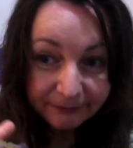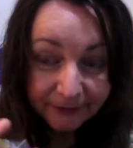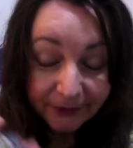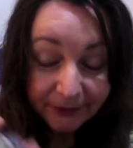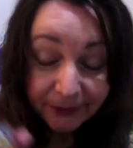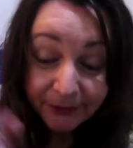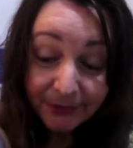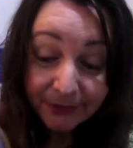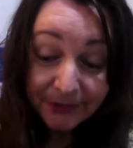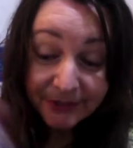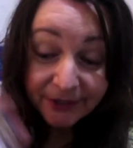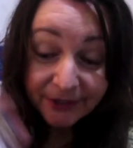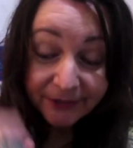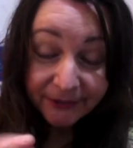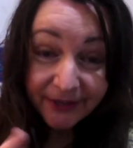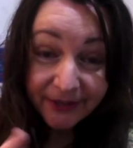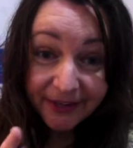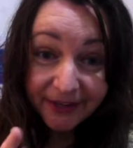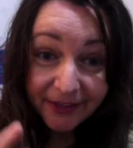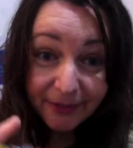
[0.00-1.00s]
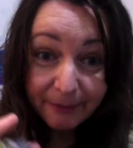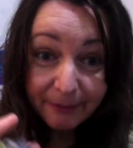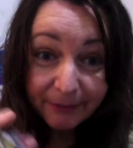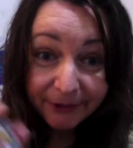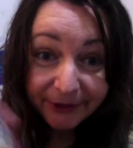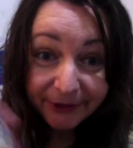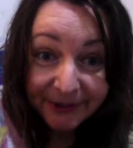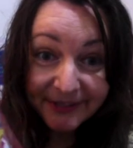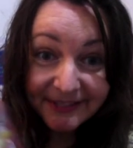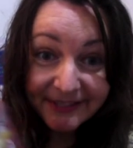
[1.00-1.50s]
Also, another
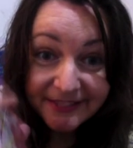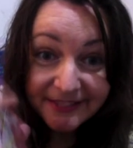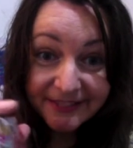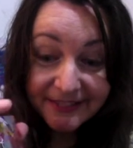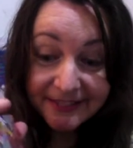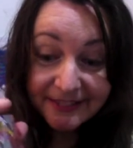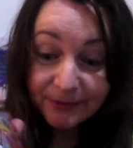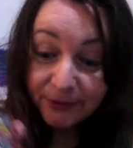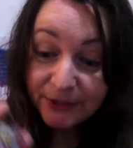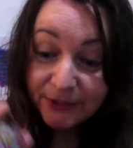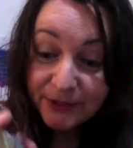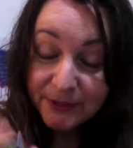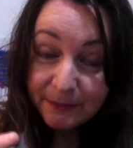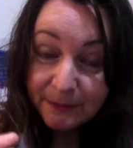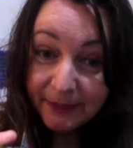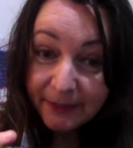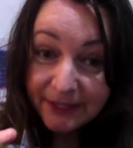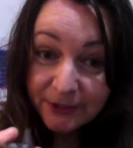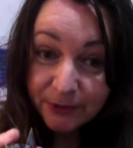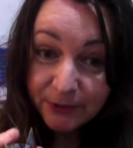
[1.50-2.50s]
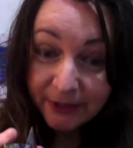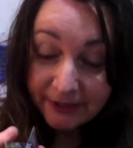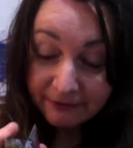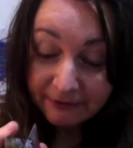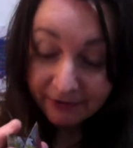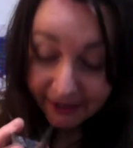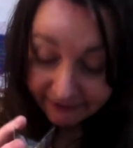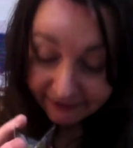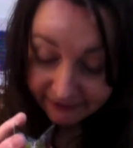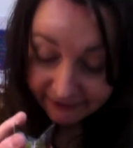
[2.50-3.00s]
bonus is when you spend
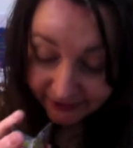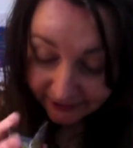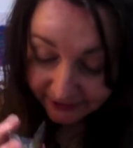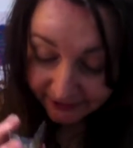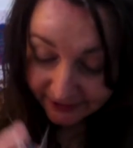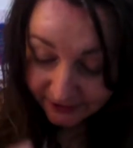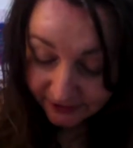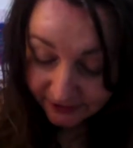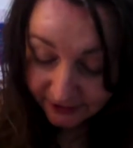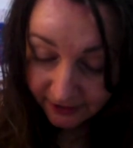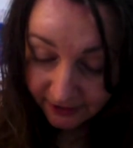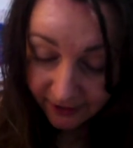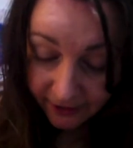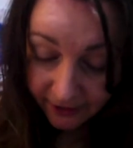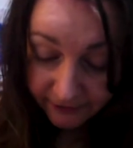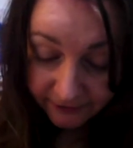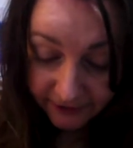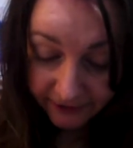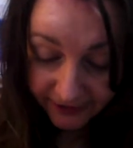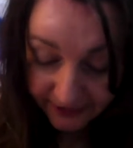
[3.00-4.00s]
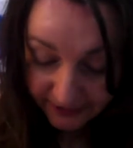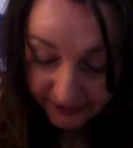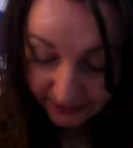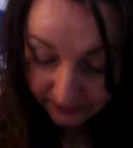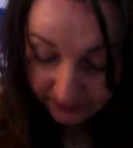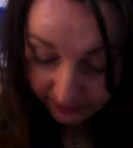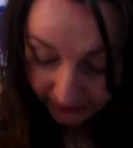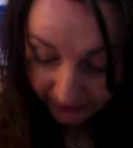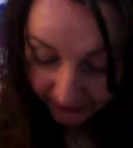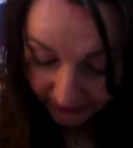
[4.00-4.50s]
$25 for this
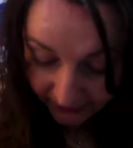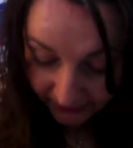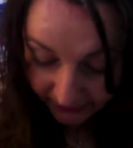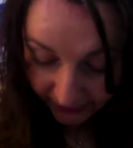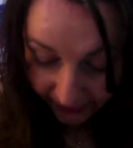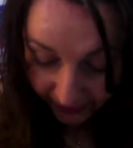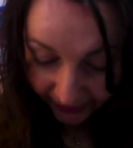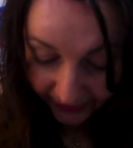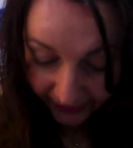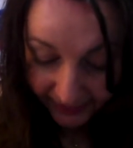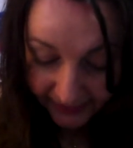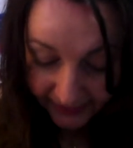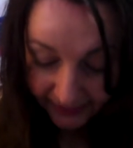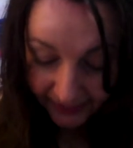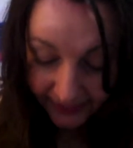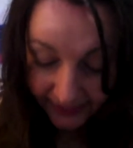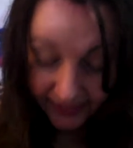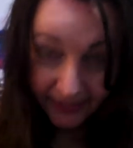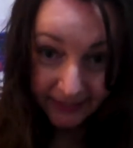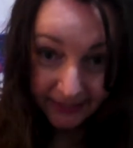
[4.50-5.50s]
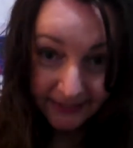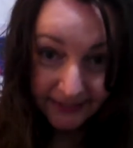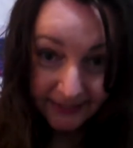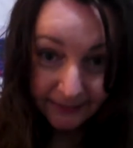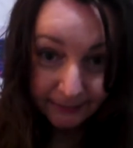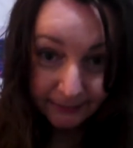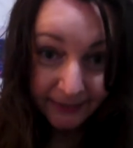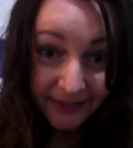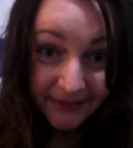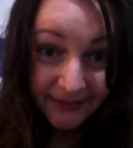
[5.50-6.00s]
month and next
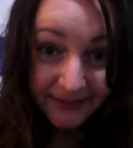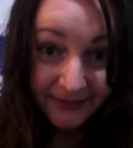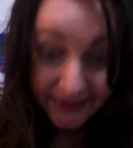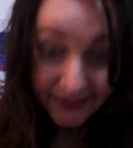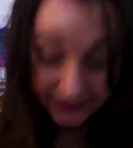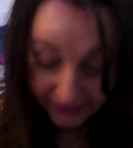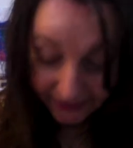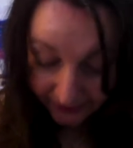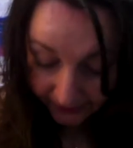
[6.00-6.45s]
month,